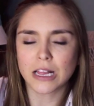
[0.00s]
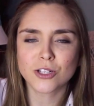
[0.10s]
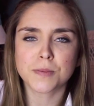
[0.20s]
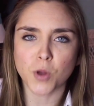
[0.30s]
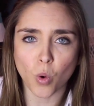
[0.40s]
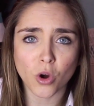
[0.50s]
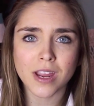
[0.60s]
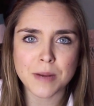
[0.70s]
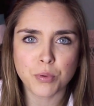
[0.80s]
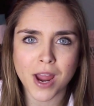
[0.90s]
I looked up the
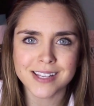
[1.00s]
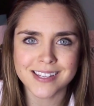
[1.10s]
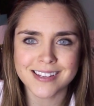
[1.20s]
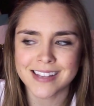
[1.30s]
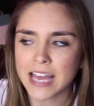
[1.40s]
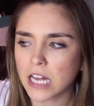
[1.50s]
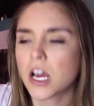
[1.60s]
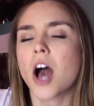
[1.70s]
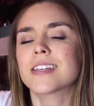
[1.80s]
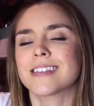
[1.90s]
organ prices.
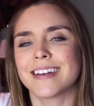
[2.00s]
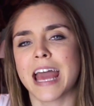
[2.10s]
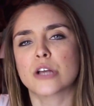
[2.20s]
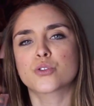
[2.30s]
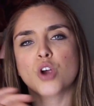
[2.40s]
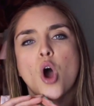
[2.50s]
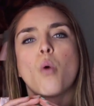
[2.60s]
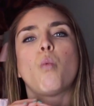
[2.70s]
It costs an extra